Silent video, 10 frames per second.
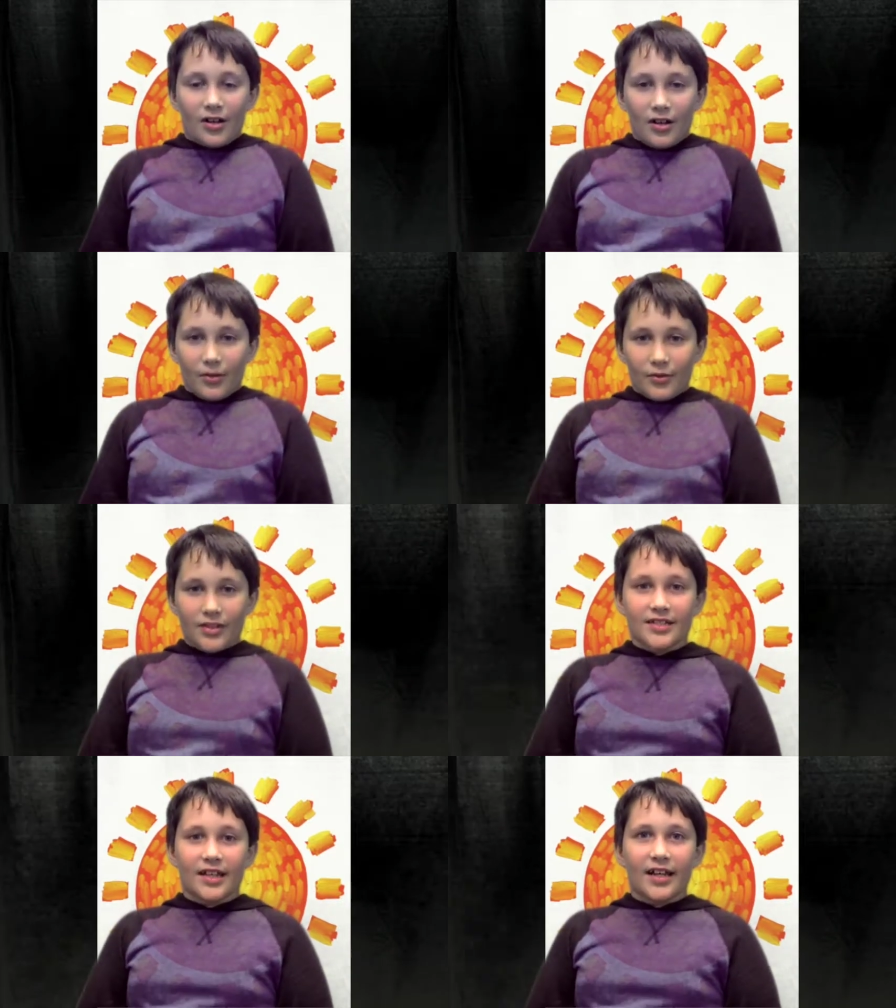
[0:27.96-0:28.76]
On
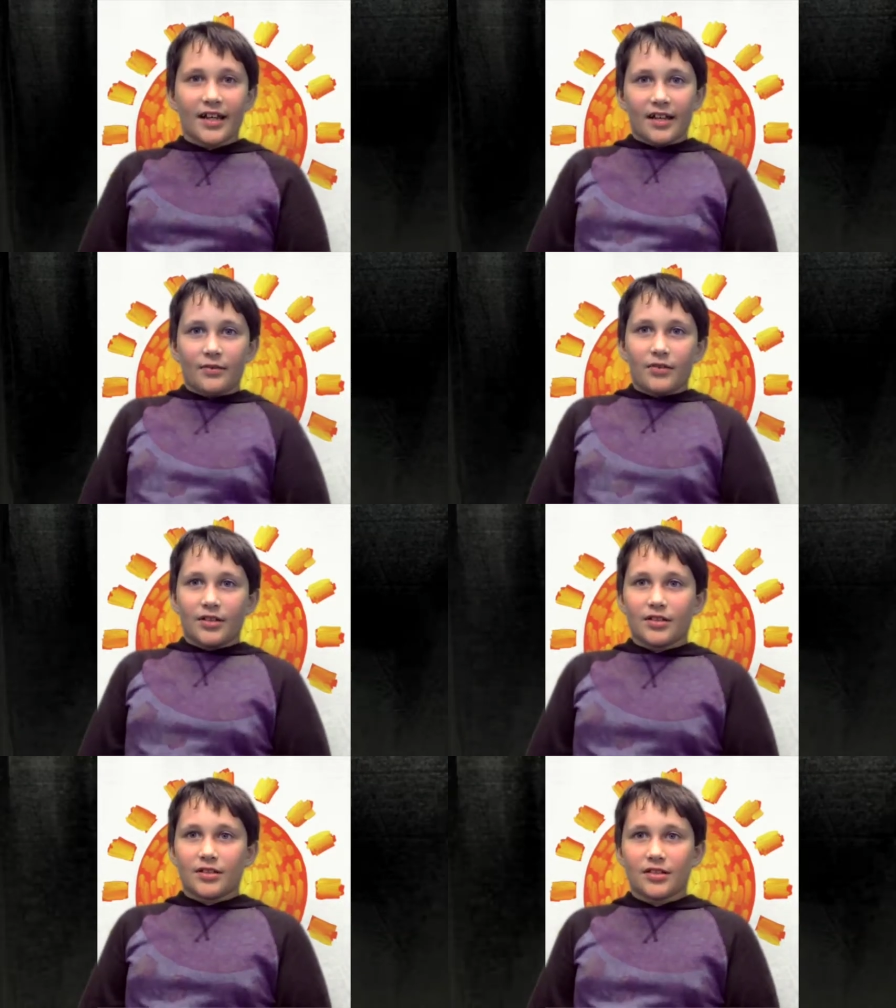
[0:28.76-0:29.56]
Wednesday, it
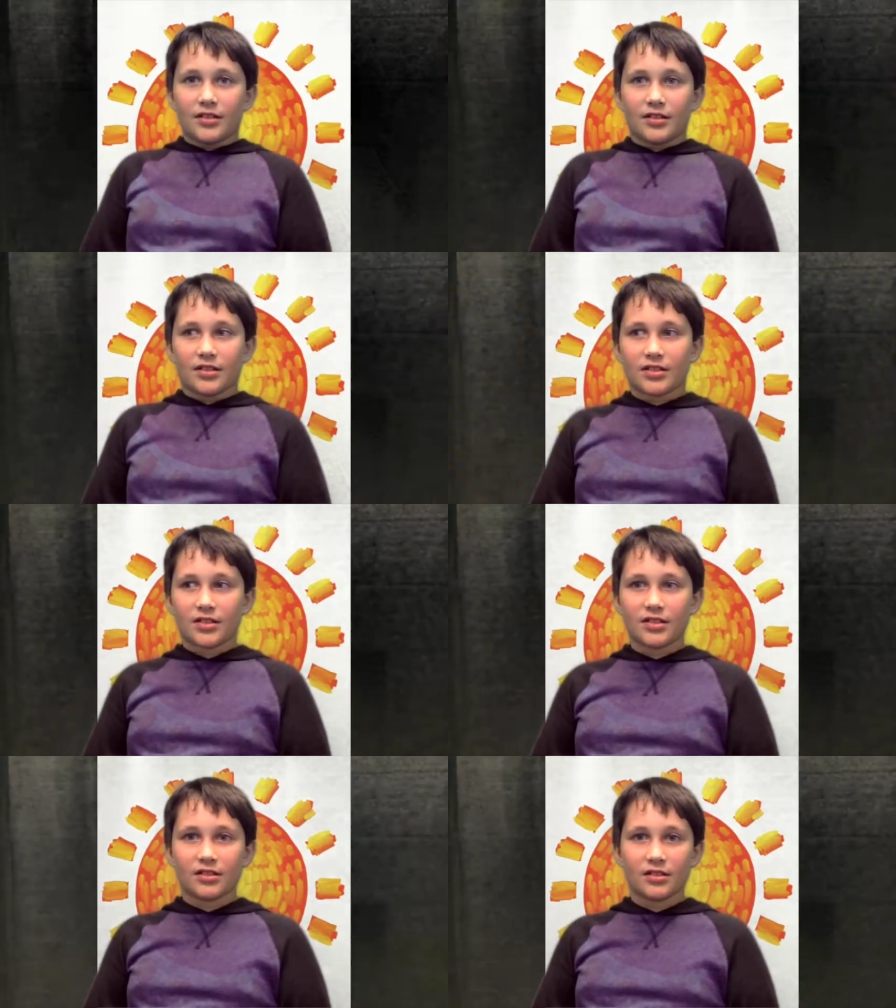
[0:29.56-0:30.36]

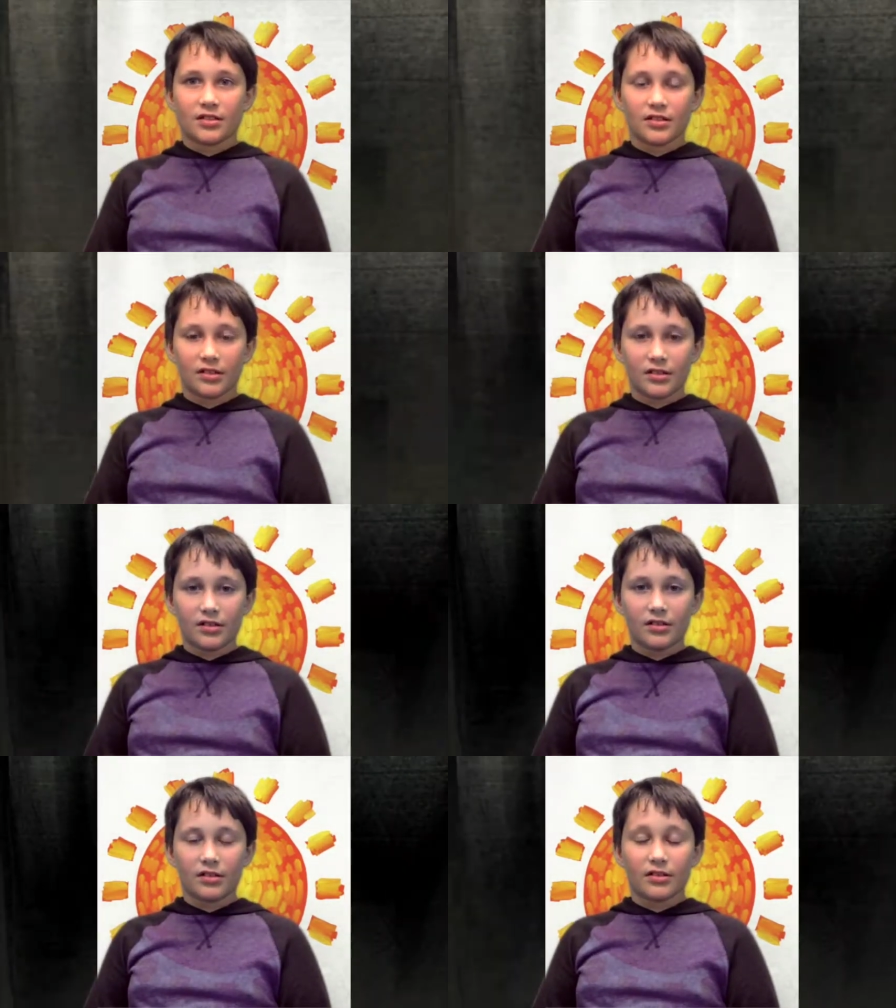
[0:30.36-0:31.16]
was
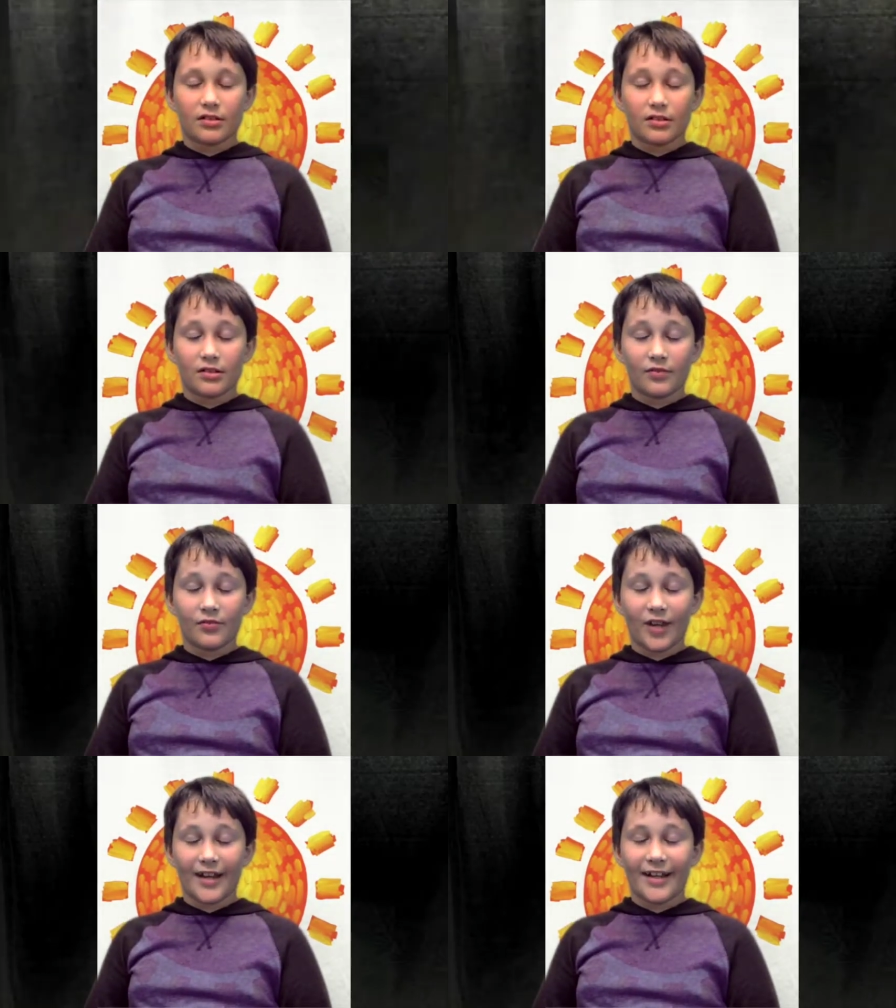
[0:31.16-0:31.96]

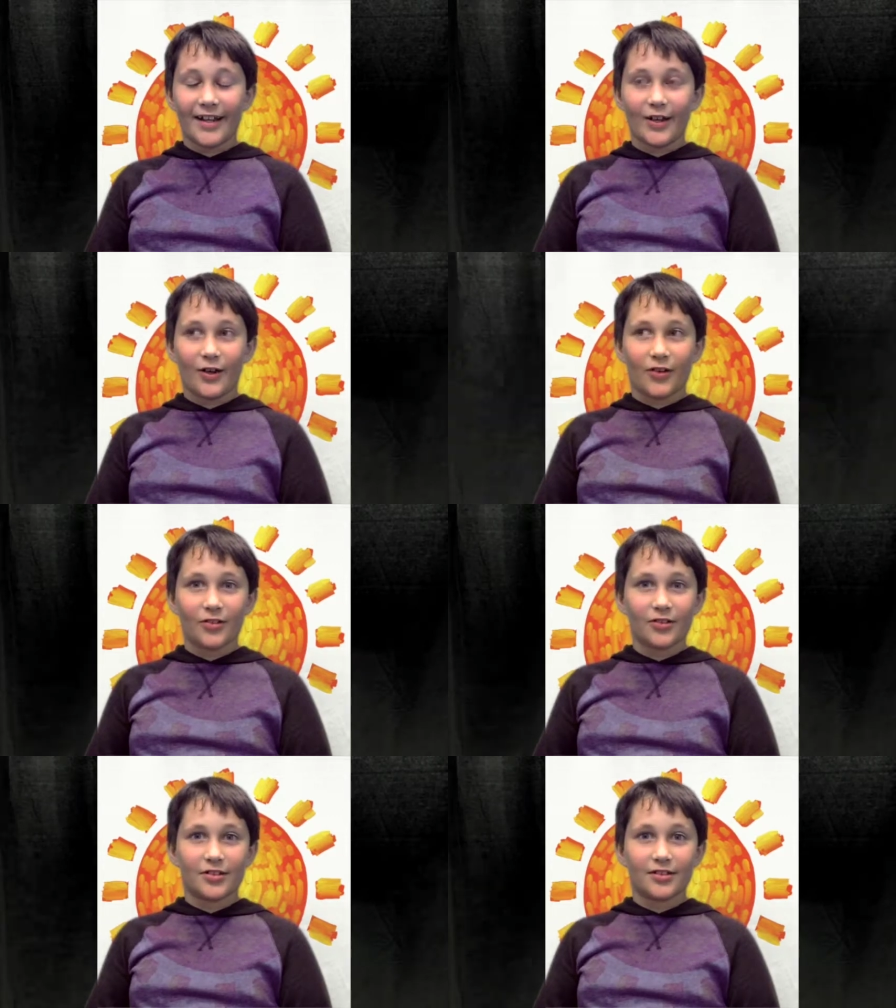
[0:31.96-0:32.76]
raining
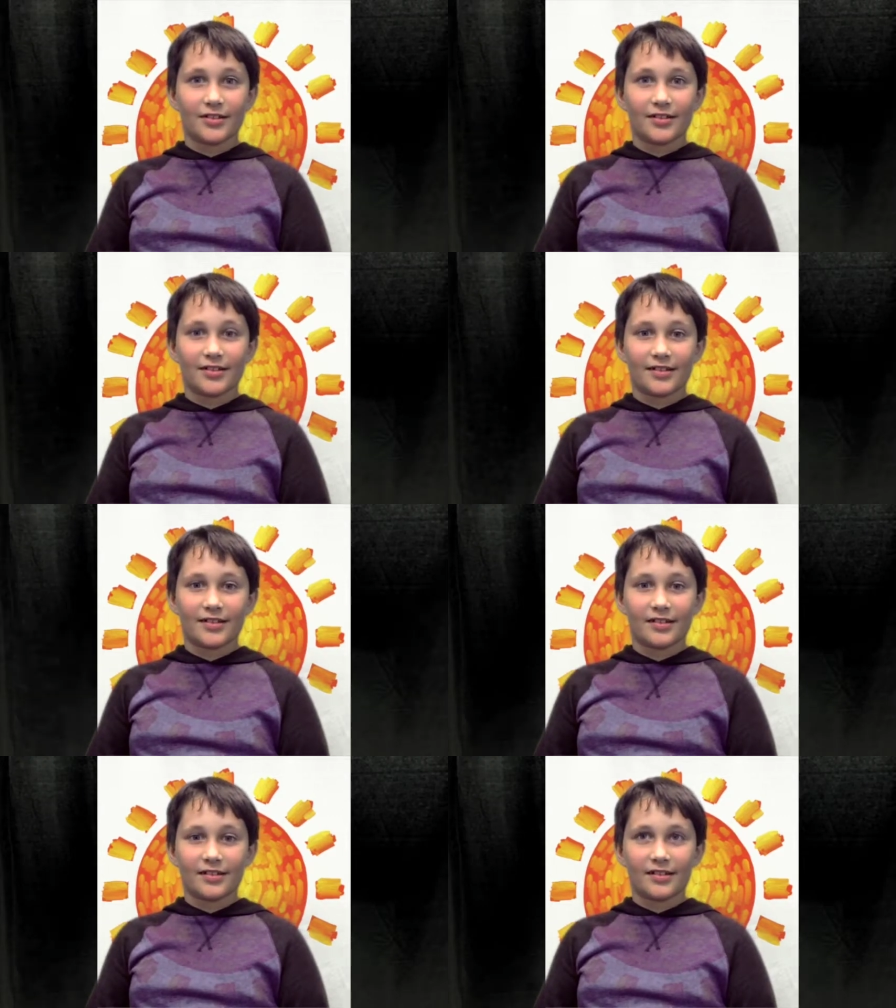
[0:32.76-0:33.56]
all
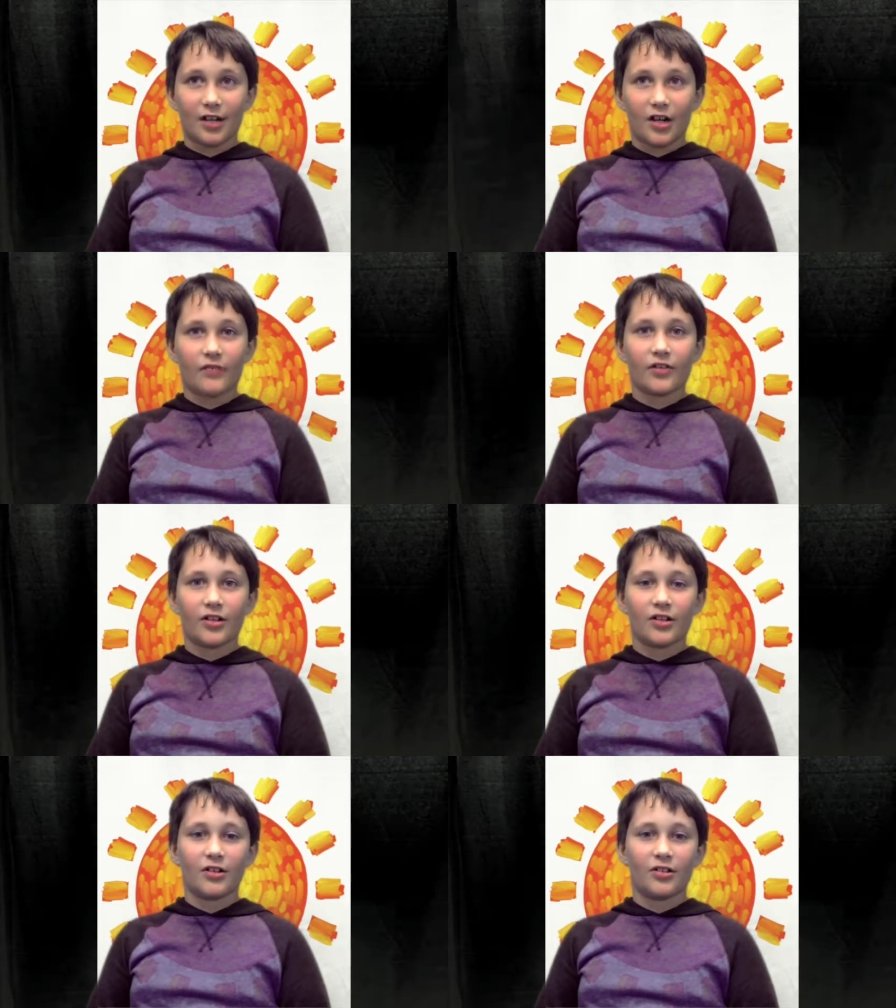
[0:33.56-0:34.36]
off and on, off and
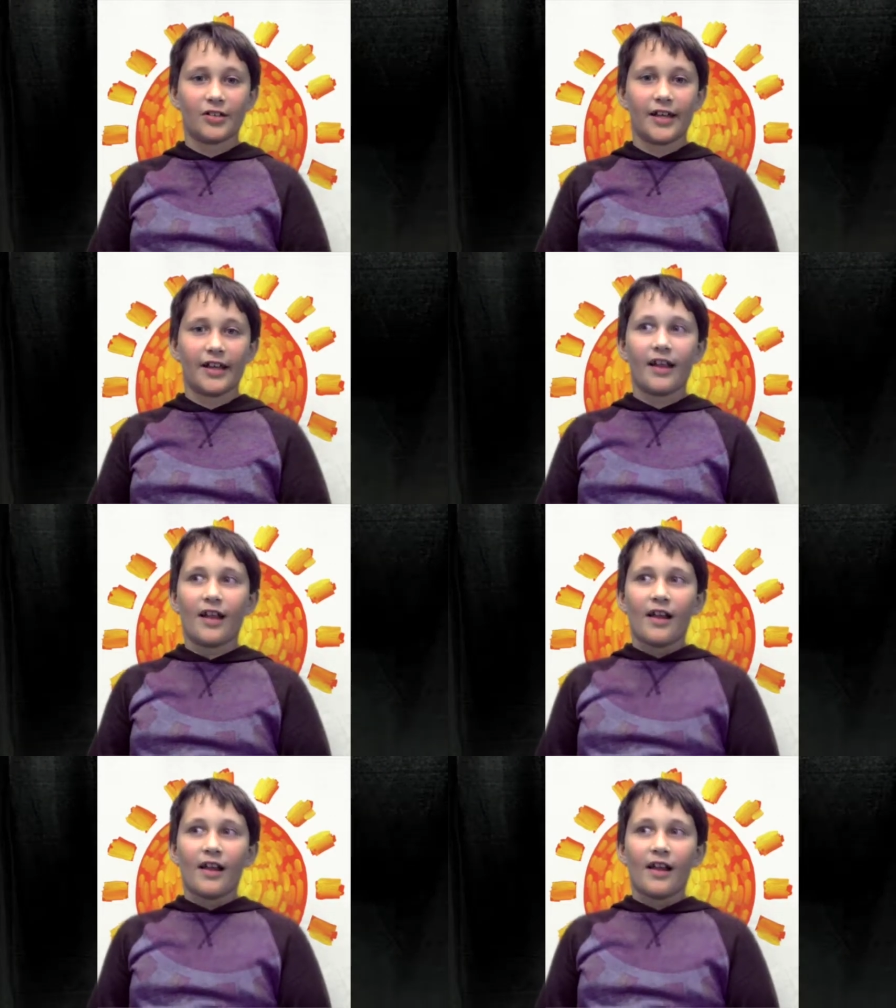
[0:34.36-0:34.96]
on all day.